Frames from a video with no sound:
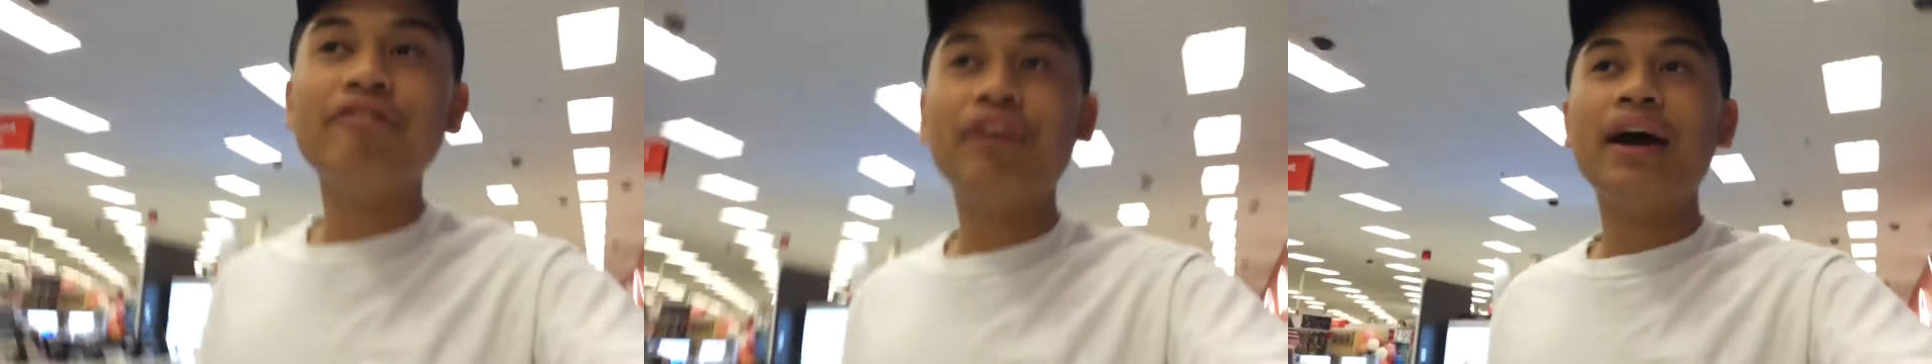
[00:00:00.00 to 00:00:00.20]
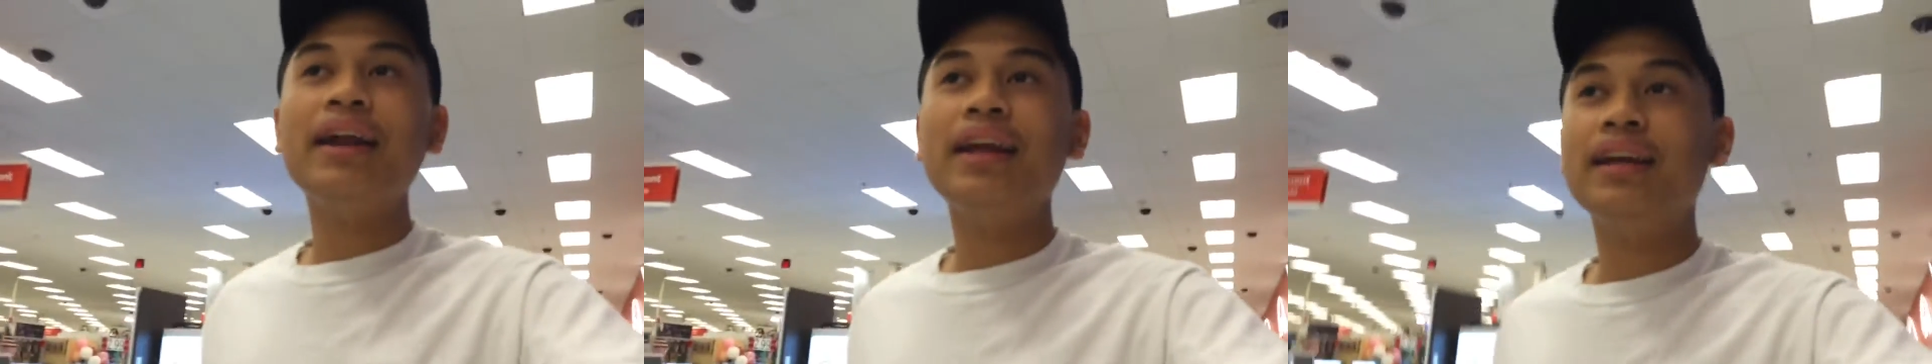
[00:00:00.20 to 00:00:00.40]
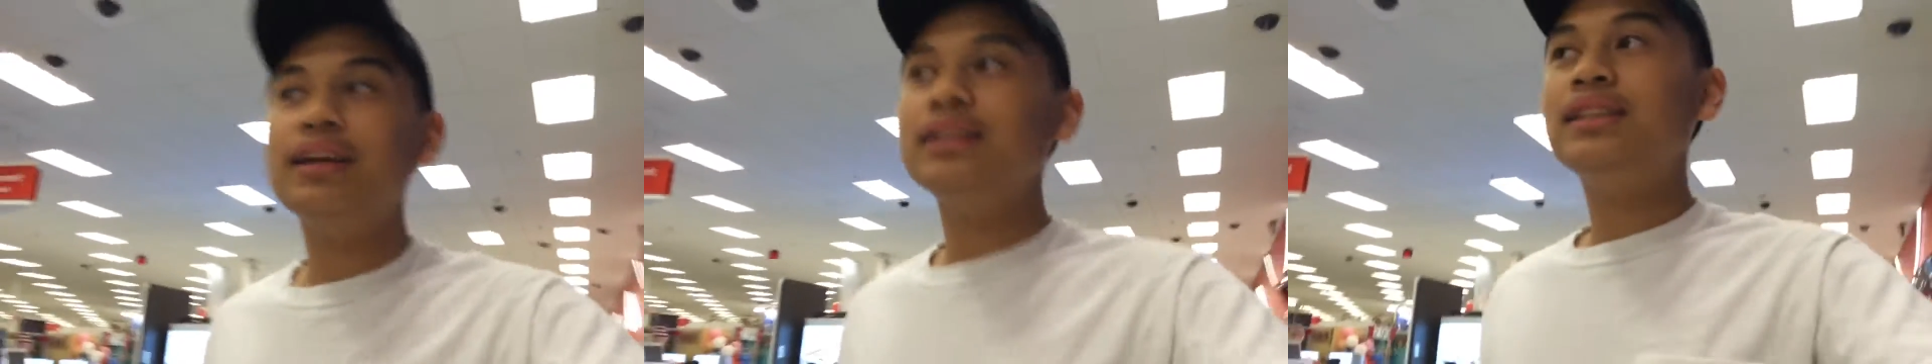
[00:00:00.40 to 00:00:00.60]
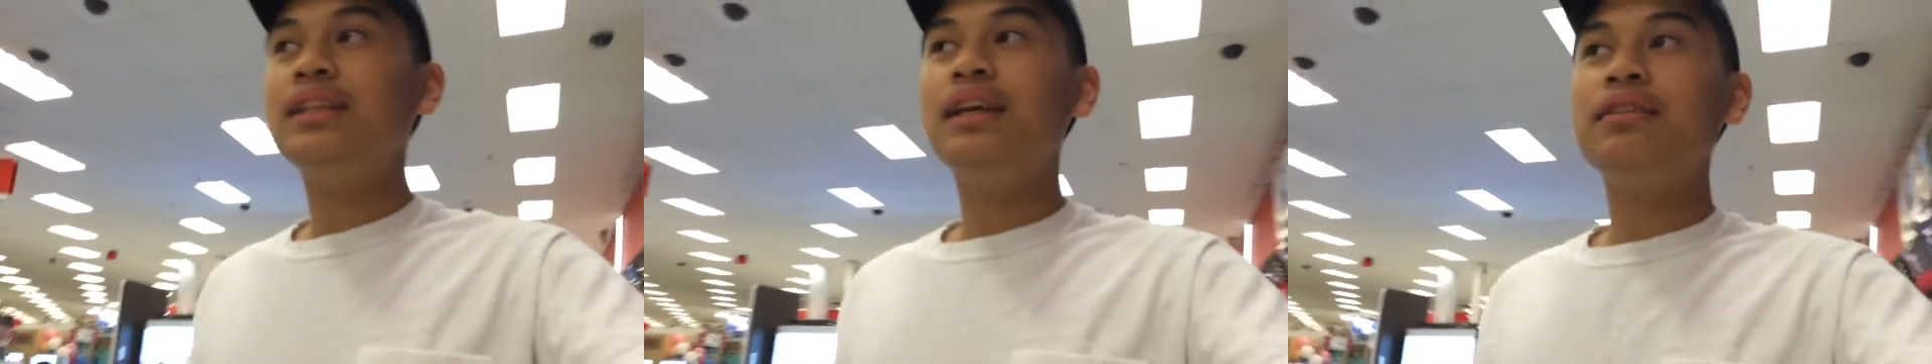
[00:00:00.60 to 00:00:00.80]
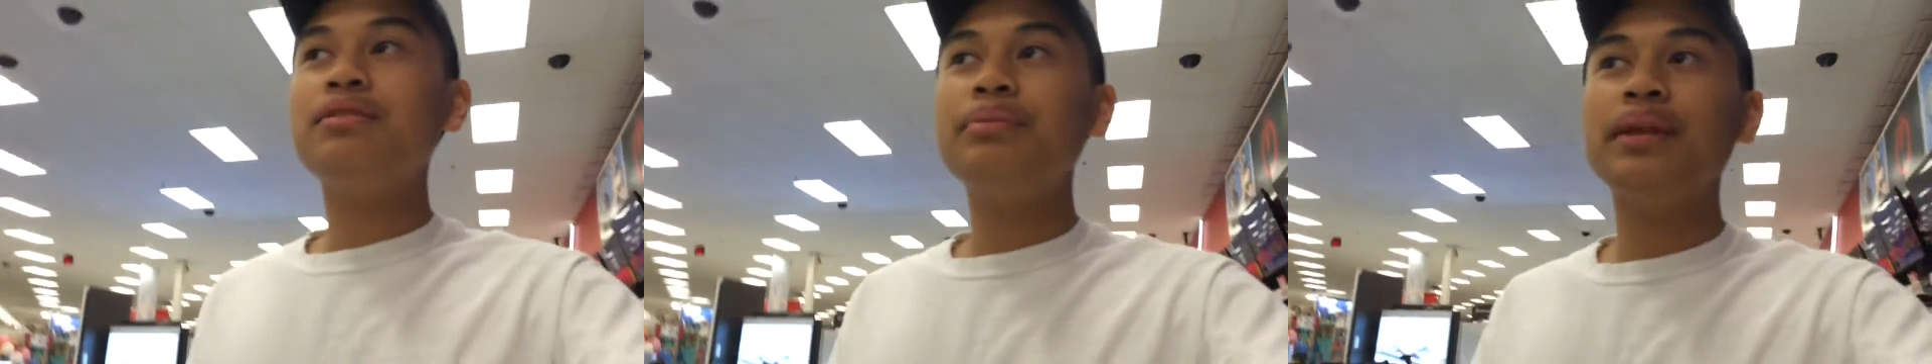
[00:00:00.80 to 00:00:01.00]
Friday because it
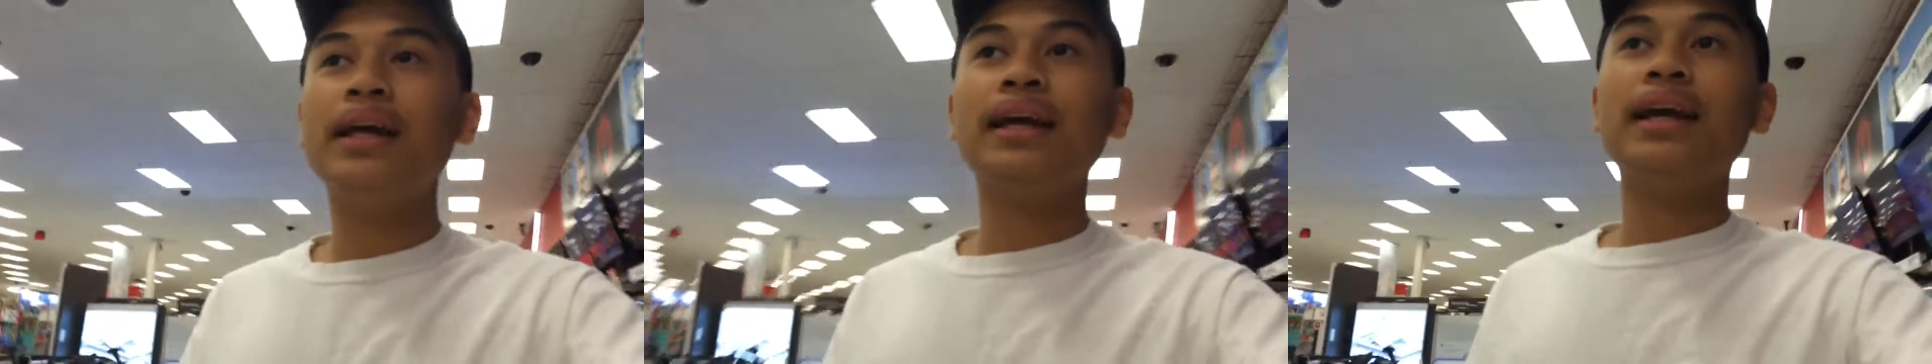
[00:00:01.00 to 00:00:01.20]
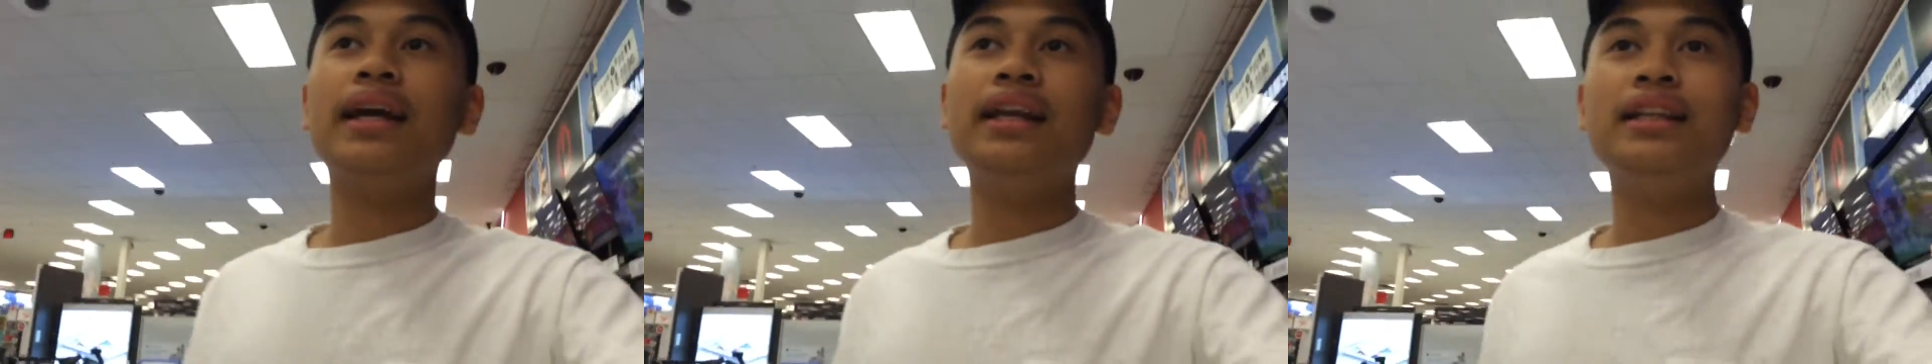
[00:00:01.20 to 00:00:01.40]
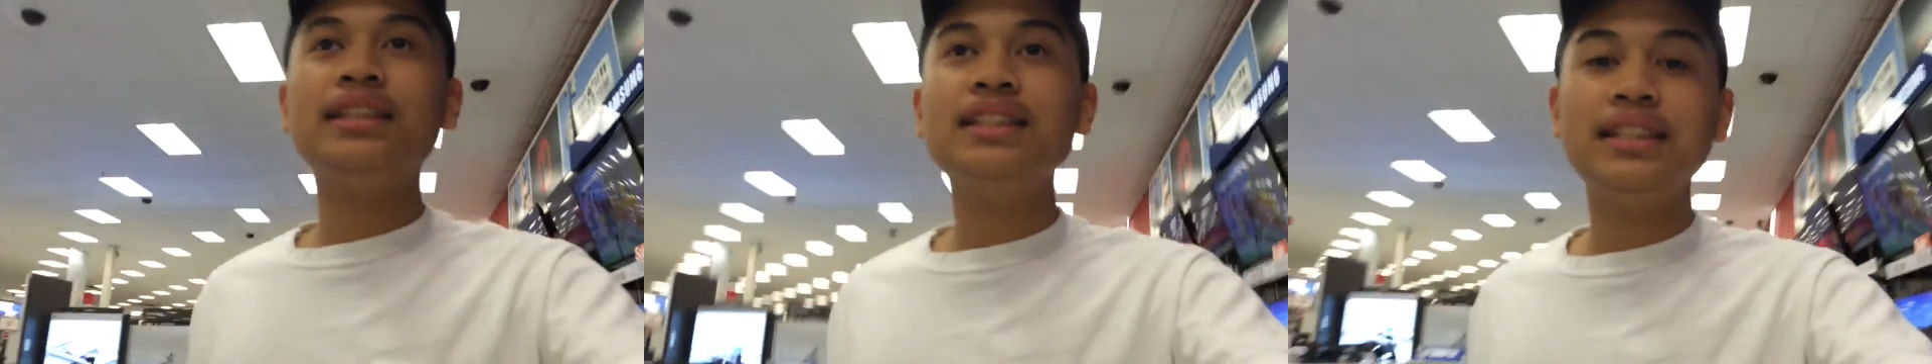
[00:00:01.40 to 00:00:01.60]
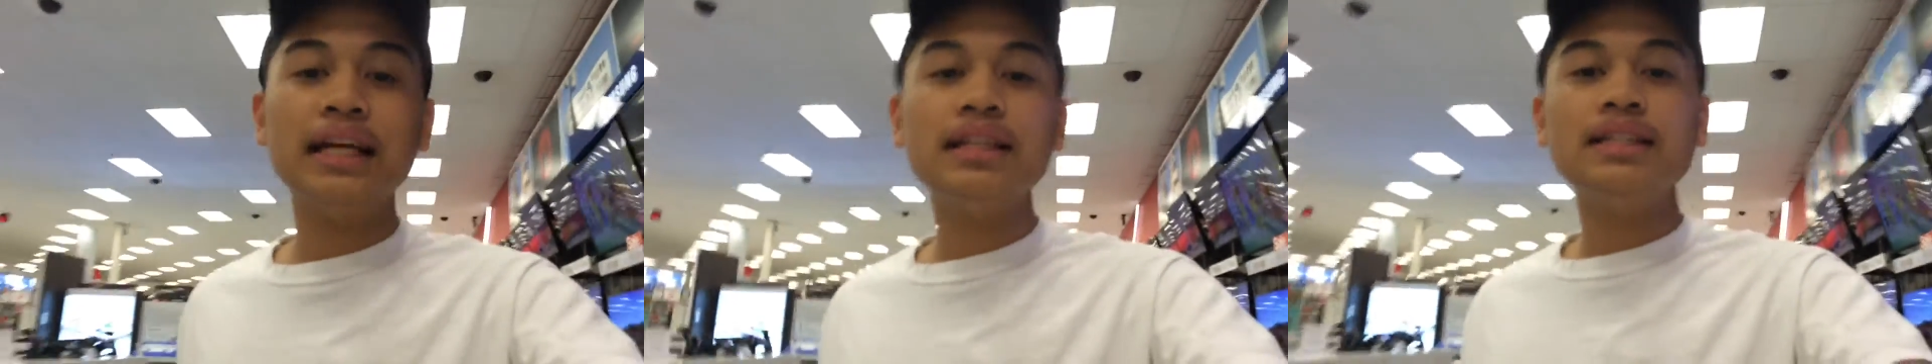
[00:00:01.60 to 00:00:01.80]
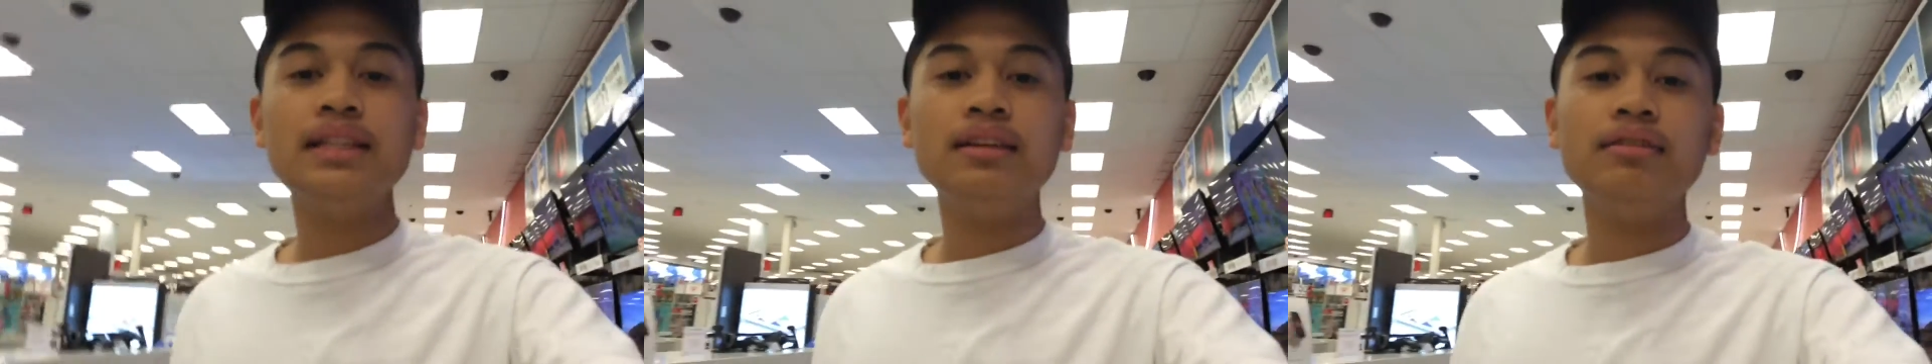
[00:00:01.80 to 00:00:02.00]
gives me like an
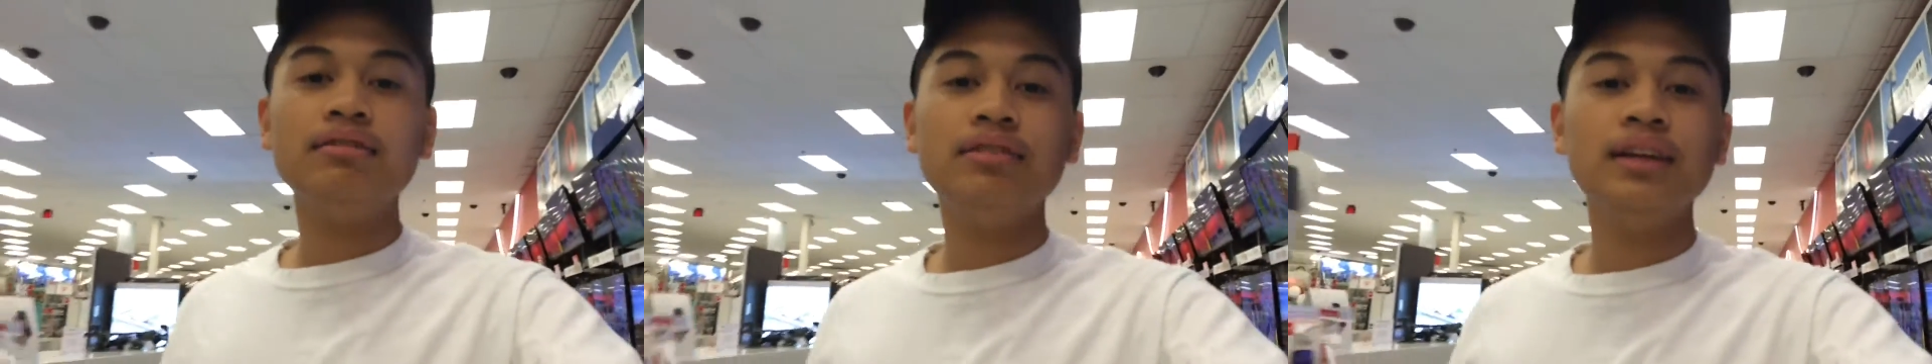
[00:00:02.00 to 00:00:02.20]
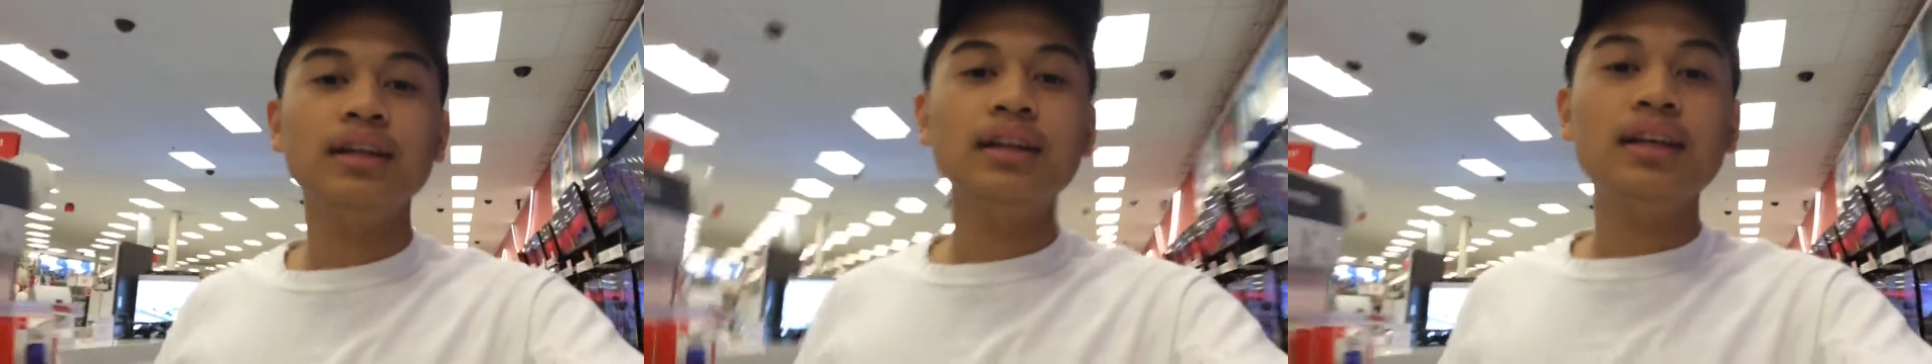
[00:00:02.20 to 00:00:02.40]
incentive